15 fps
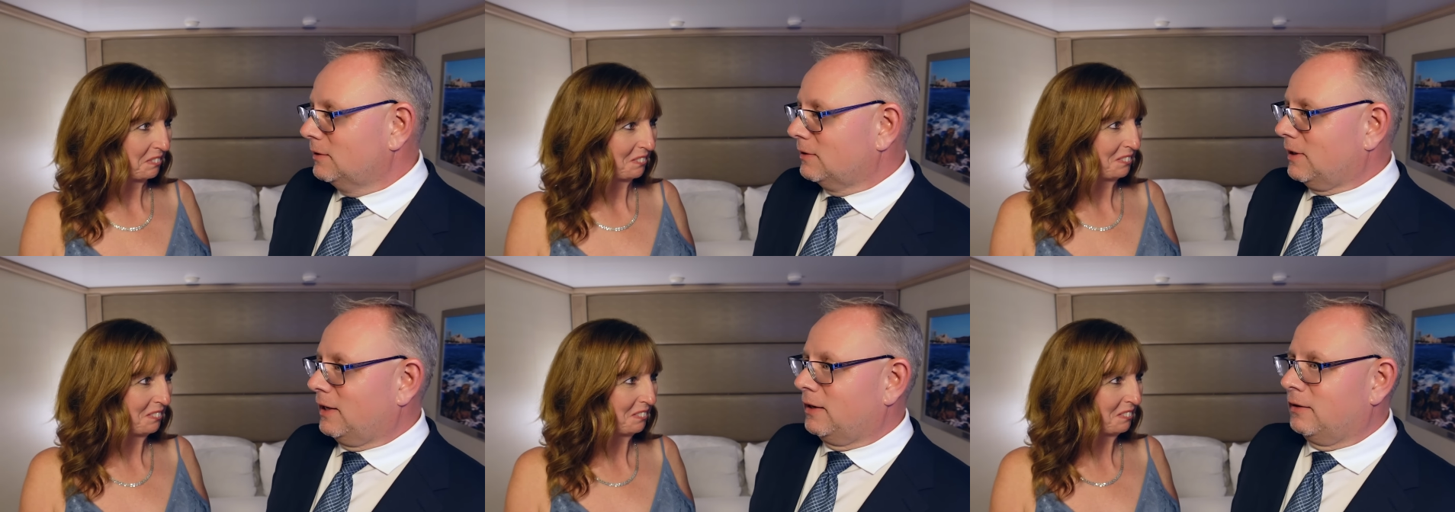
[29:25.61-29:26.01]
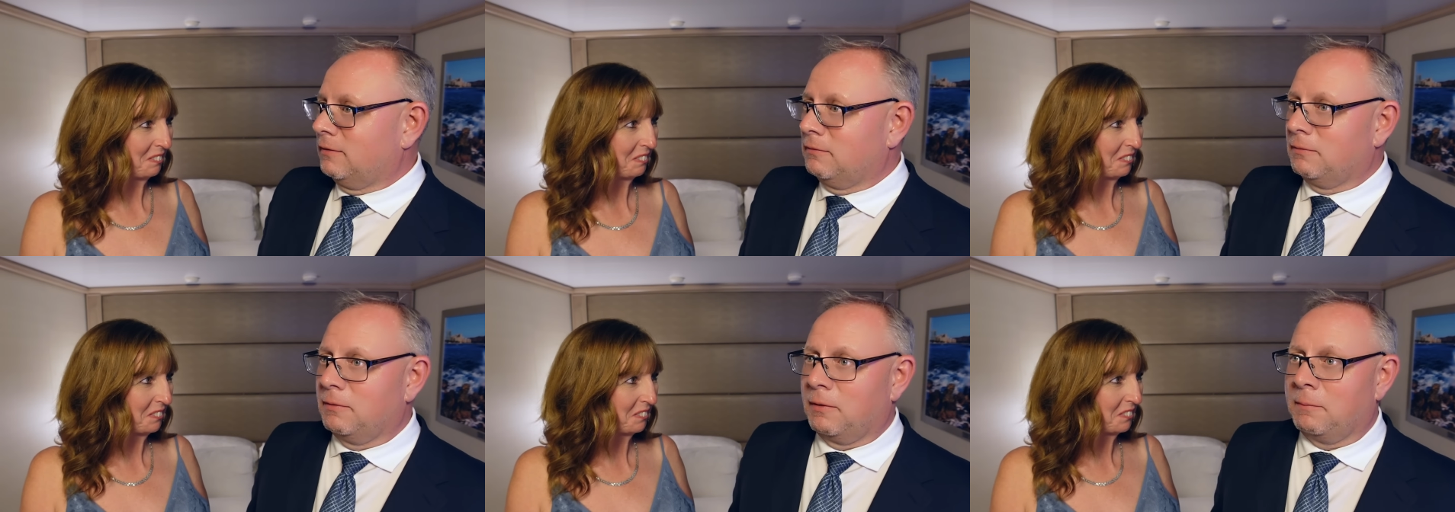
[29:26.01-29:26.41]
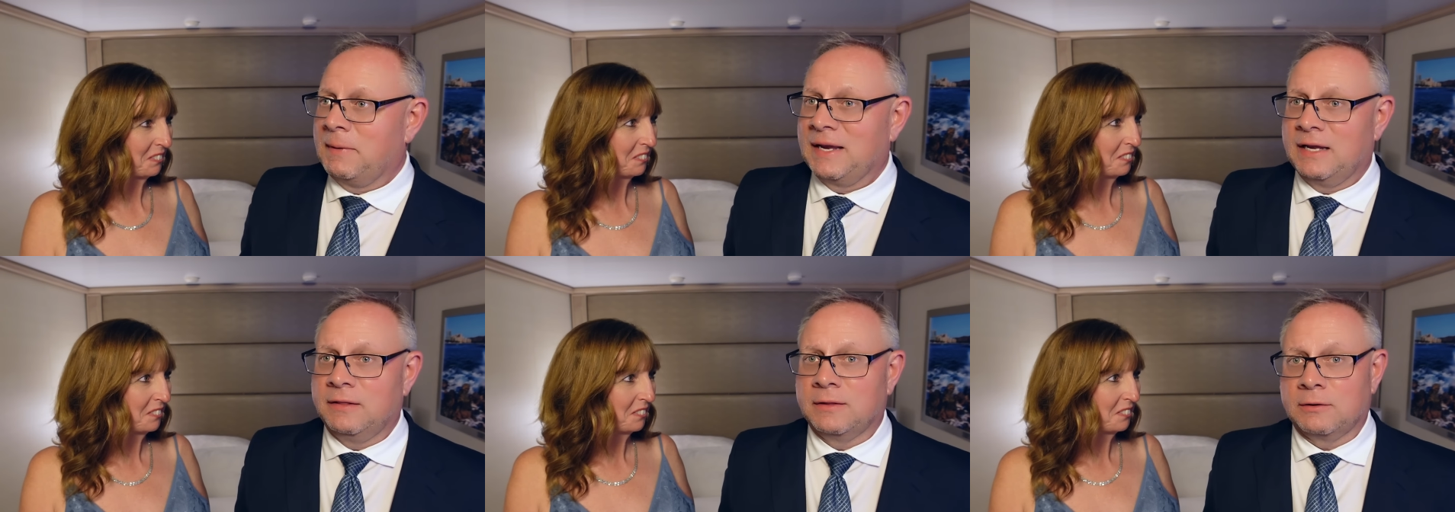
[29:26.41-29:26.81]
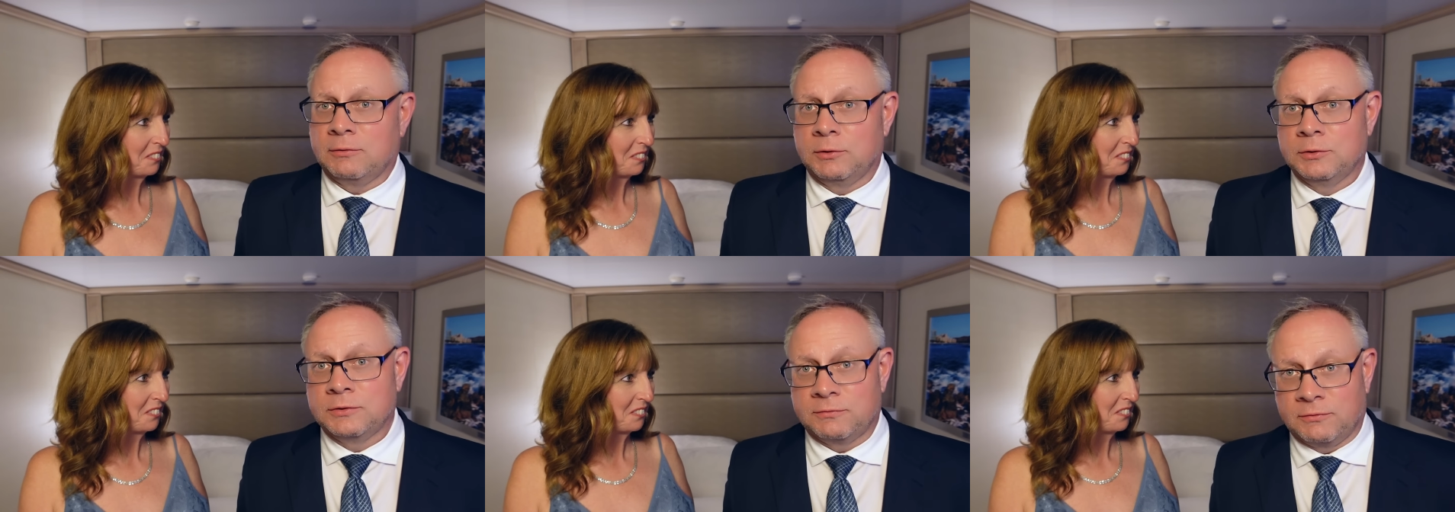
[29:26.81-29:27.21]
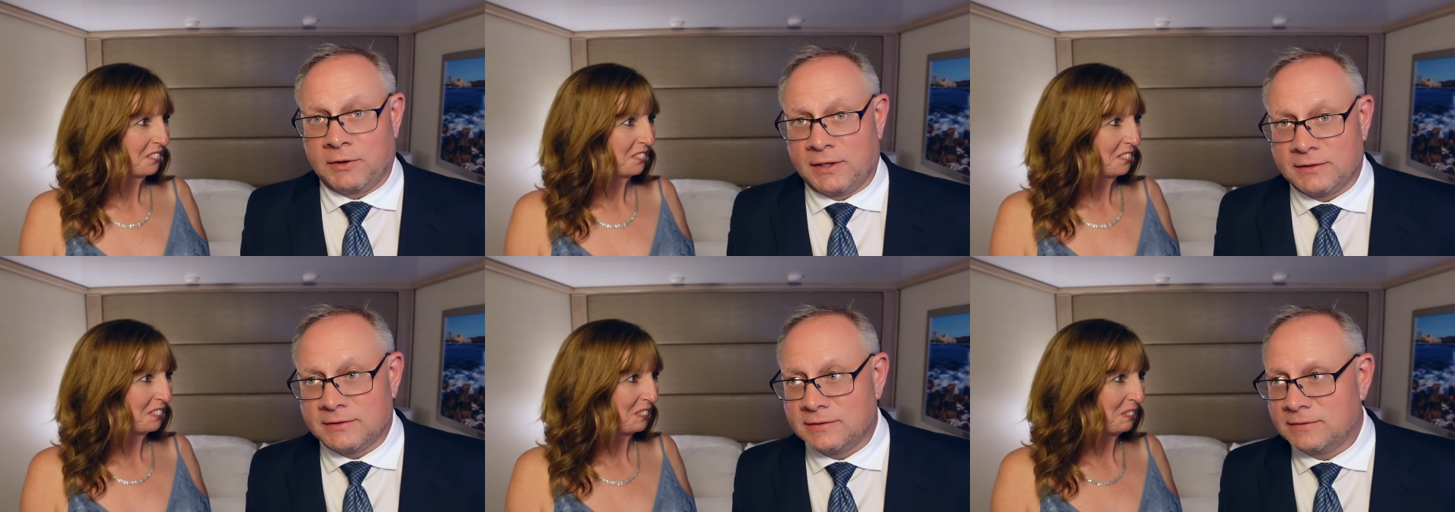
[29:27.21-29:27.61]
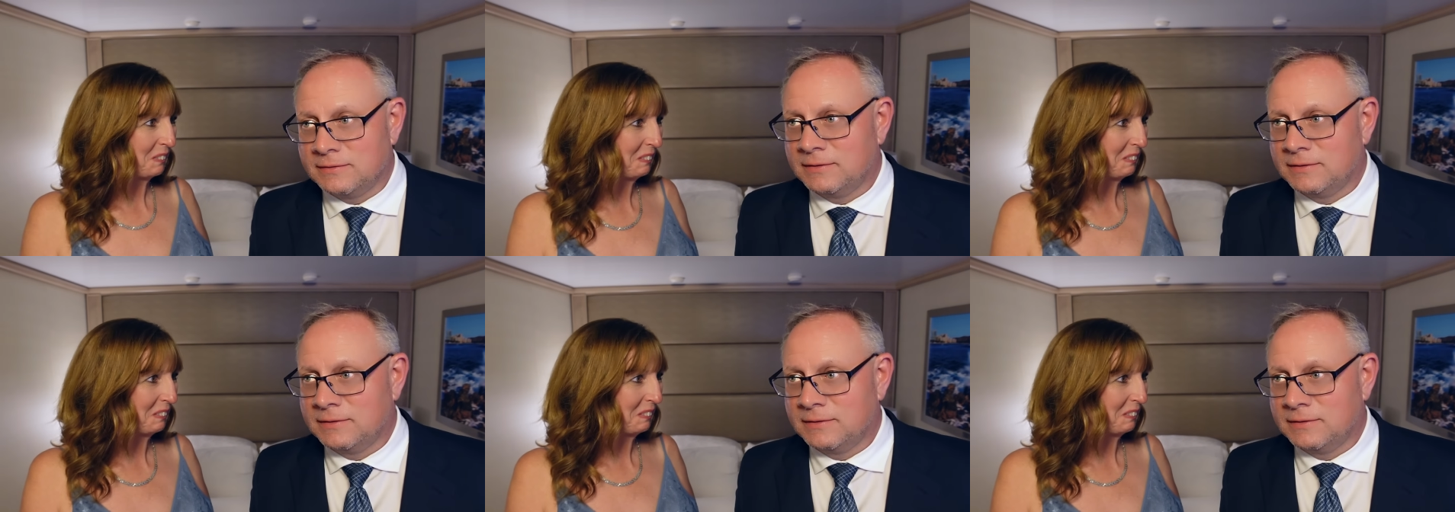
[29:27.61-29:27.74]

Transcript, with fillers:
Speaker 1: kind of are making the cruise for us.